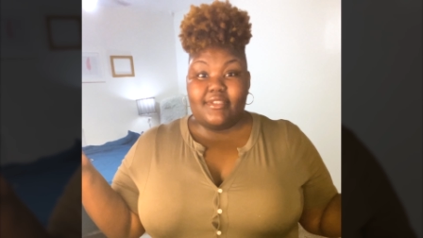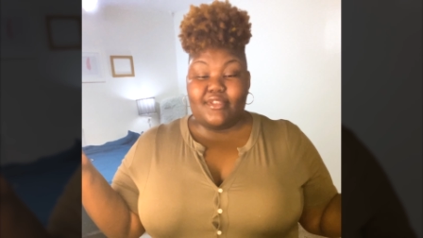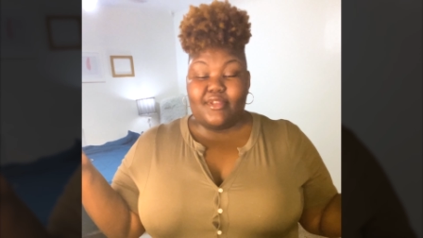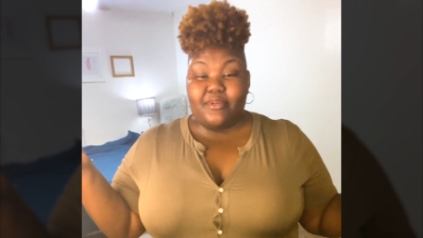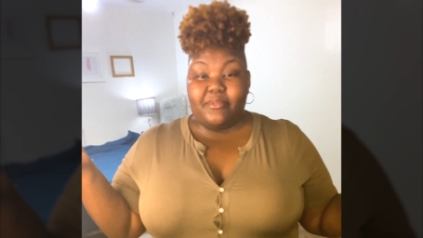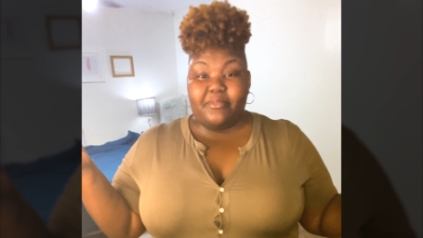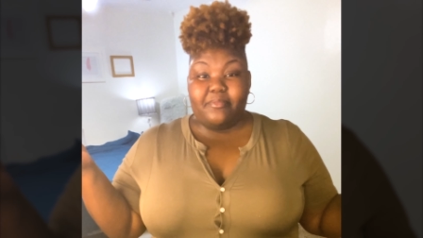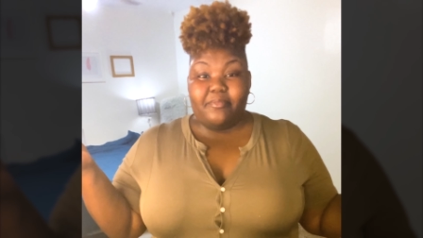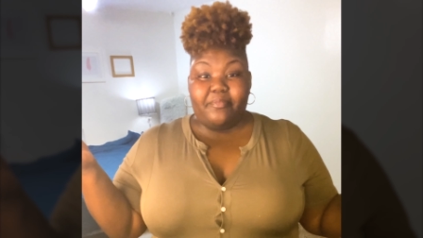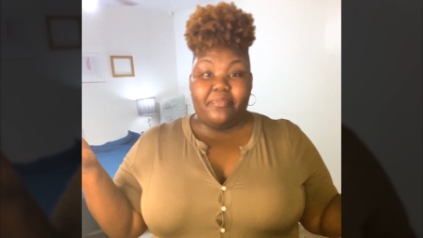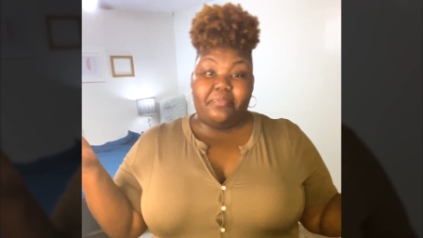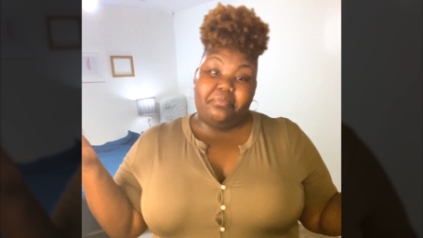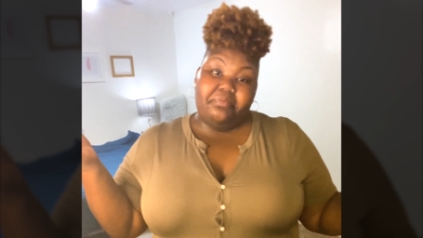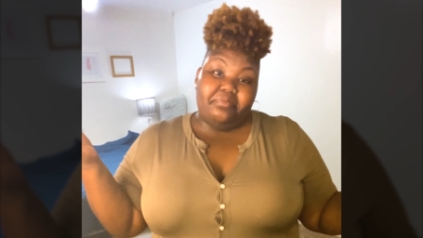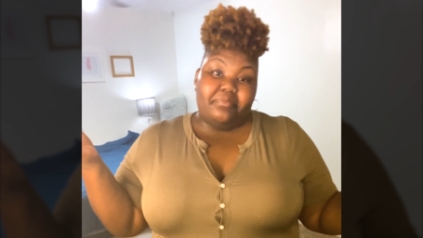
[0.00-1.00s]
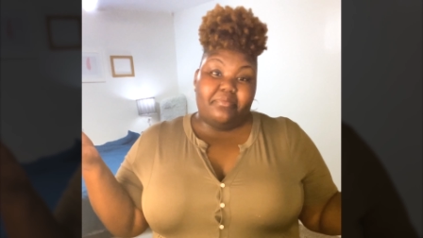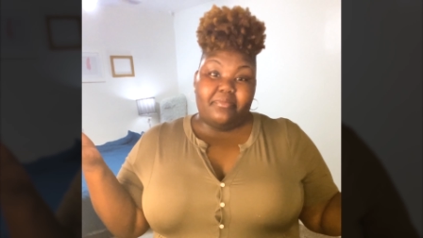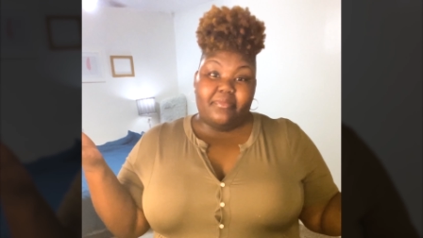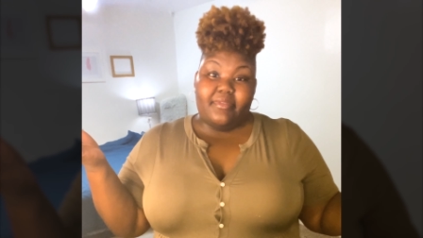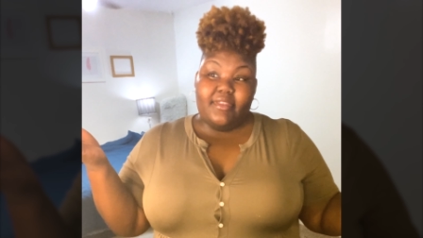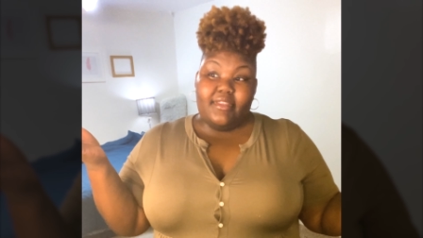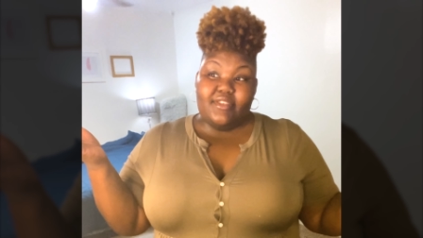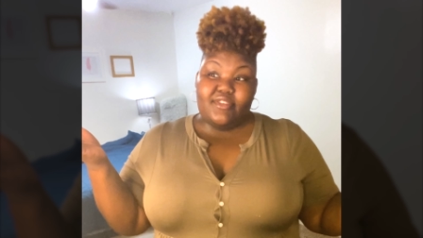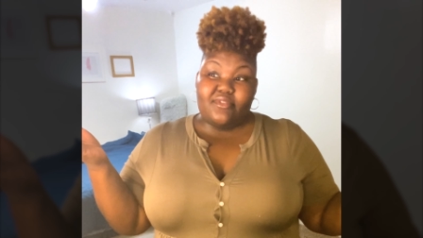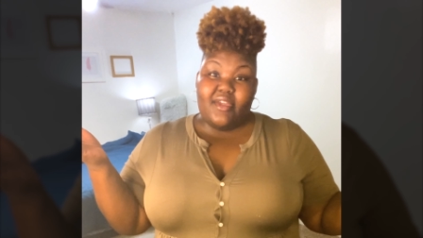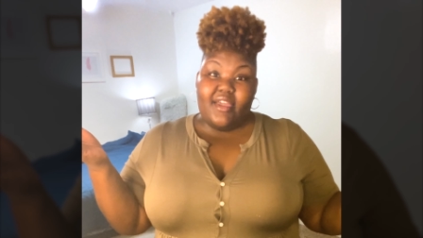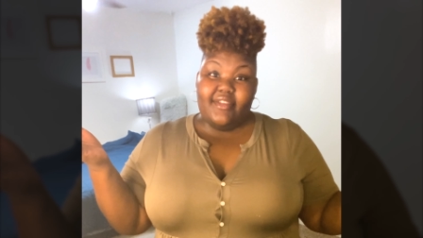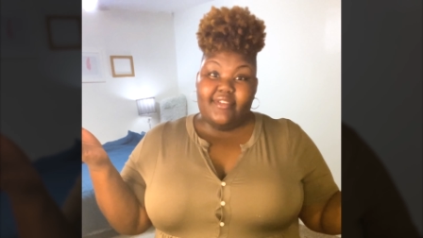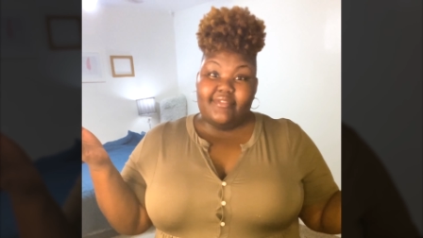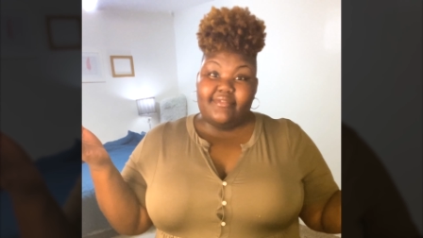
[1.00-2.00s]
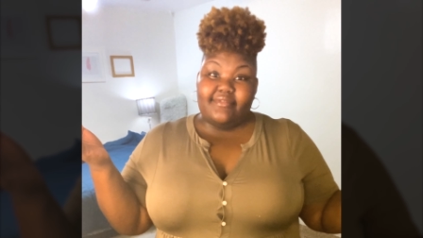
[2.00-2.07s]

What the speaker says: So, and it's okay.